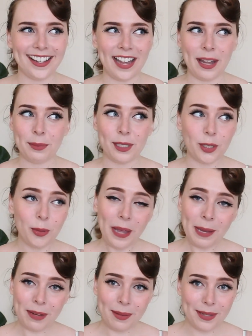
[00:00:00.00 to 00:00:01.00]
I'm still
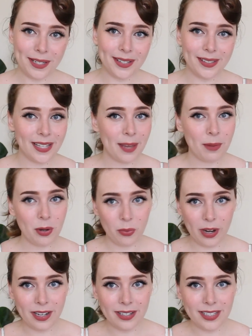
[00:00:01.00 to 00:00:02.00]
paying my bills and my
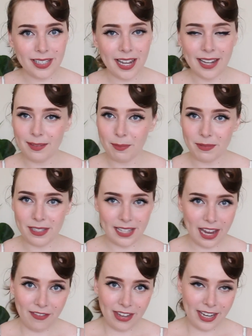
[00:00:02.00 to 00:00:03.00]
rent and
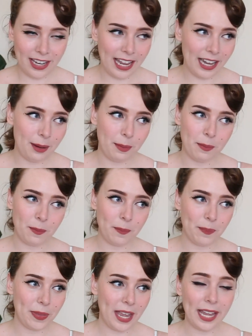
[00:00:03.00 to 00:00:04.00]
saving and I'm,
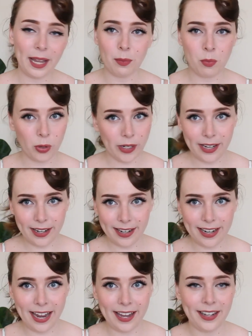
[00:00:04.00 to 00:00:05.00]
I am working
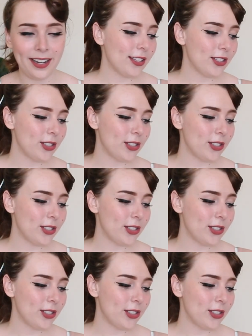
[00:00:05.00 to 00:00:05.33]
again.